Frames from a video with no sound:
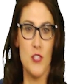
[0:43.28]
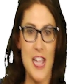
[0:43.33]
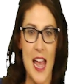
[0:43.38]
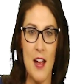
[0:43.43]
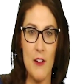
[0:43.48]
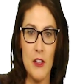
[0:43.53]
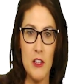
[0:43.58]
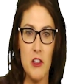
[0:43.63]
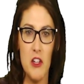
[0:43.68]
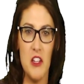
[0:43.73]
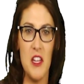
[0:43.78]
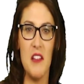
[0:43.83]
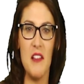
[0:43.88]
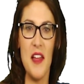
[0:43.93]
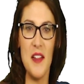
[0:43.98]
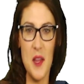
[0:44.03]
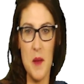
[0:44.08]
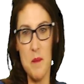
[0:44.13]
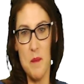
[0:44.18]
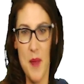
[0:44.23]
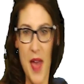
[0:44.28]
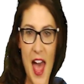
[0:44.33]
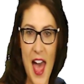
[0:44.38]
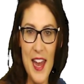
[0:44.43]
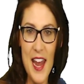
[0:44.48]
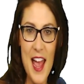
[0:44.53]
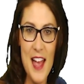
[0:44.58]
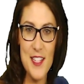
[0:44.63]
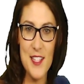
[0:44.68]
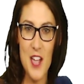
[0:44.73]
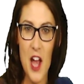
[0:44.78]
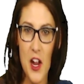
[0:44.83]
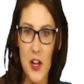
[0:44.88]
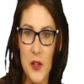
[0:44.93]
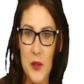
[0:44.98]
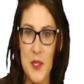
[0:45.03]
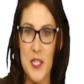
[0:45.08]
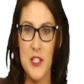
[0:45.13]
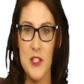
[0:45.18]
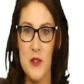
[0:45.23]
Downey looking like the badass
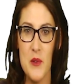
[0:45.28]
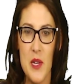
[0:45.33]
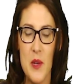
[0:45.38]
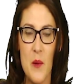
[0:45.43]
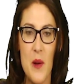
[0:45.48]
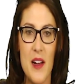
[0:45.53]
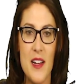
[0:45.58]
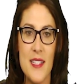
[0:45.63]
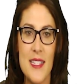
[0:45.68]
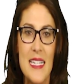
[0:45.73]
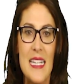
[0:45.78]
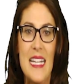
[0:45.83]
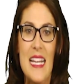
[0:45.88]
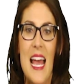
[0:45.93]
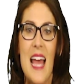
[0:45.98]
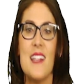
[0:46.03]
I always knew he was,